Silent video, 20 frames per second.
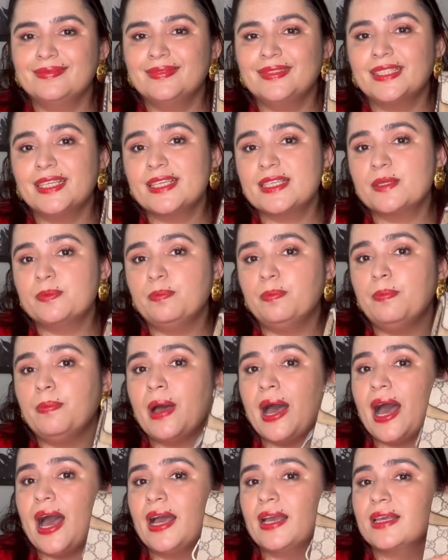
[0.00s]
This
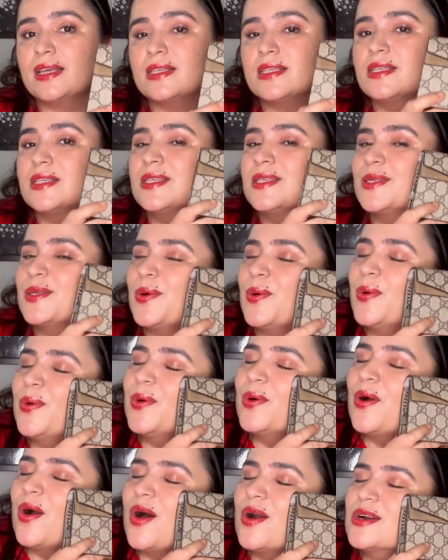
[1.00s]
bag is so
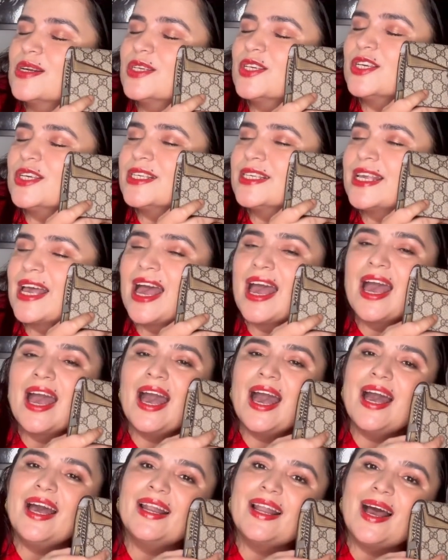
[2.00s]
gorgeous,
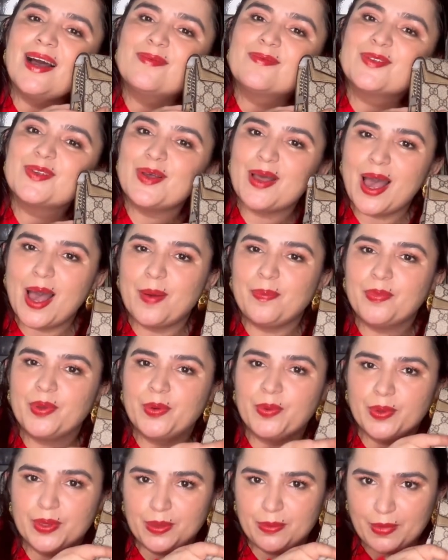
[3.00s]
and I'm so happy
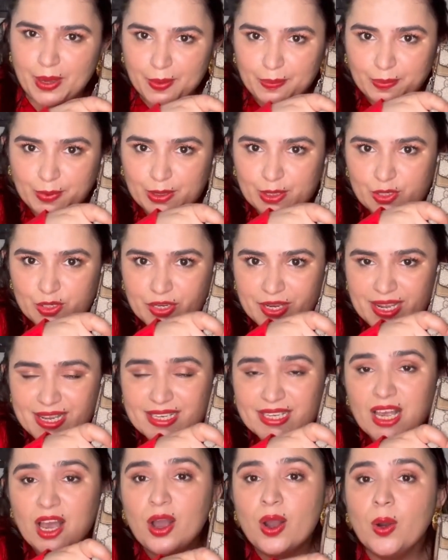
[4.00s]
with my
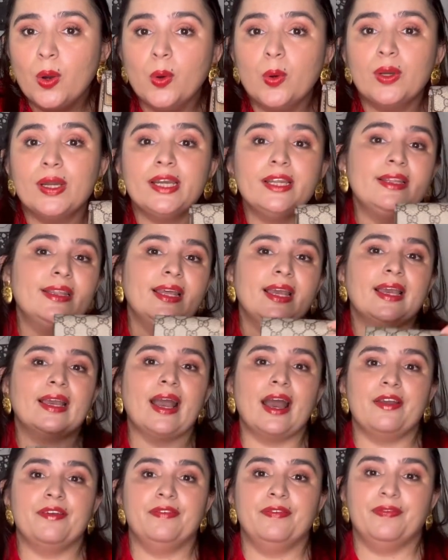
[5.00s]
purchase. Only thing
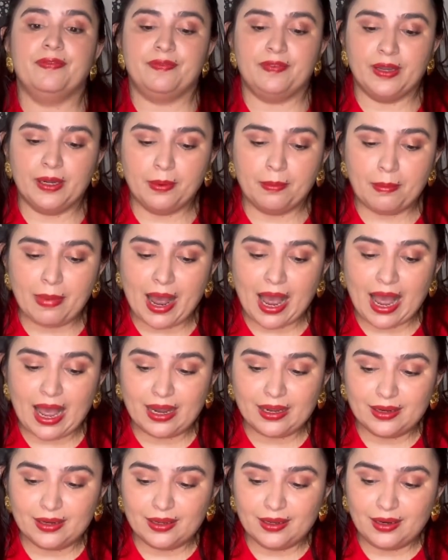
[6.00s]
I felt
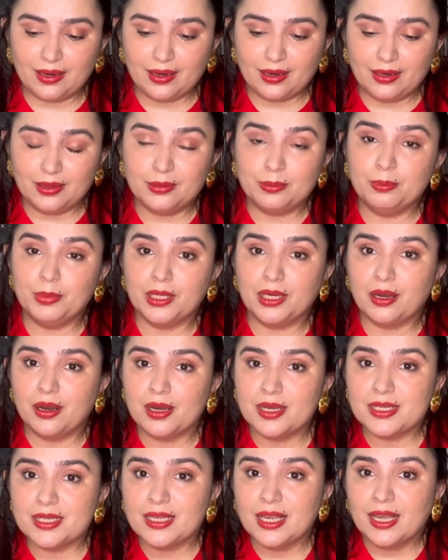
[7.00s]
bad
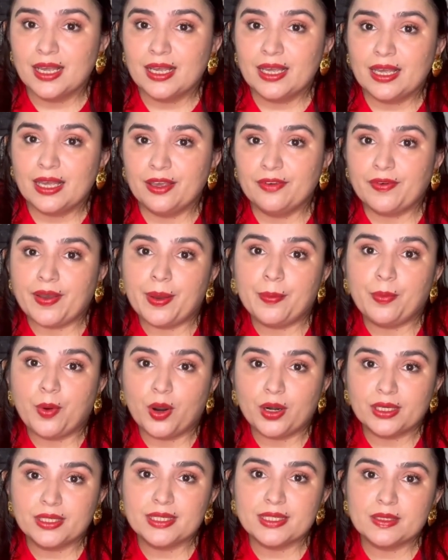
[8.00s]
because if I
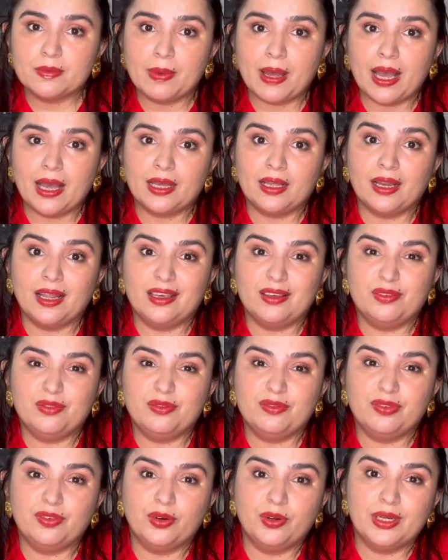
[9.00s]
bought this bag like
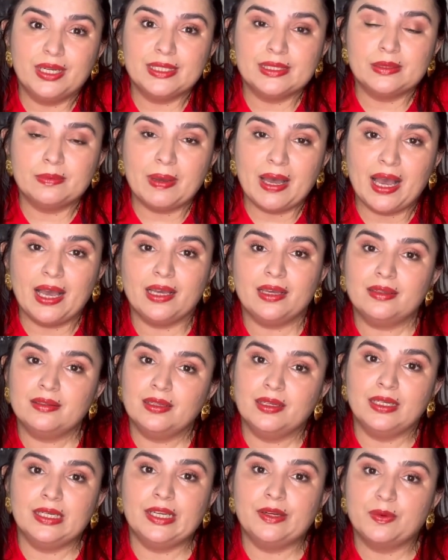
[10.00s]
4 days back,
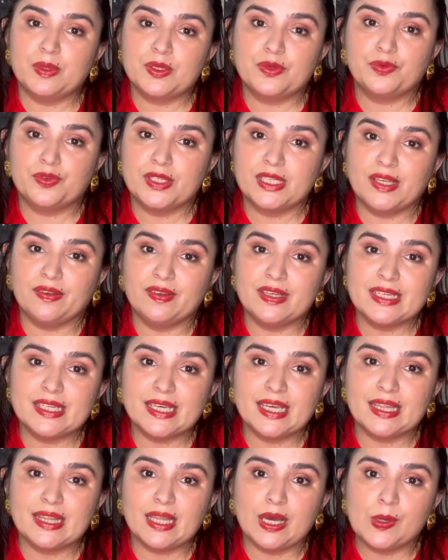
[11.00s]
it was for
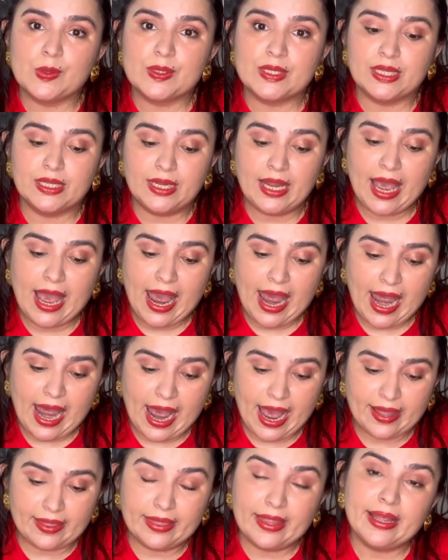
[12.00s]
78,000,
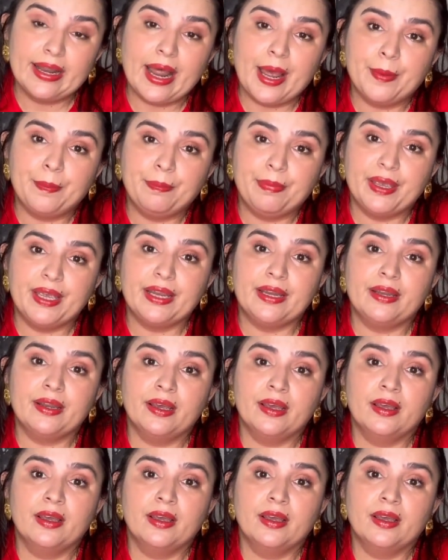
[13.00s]
and then I paid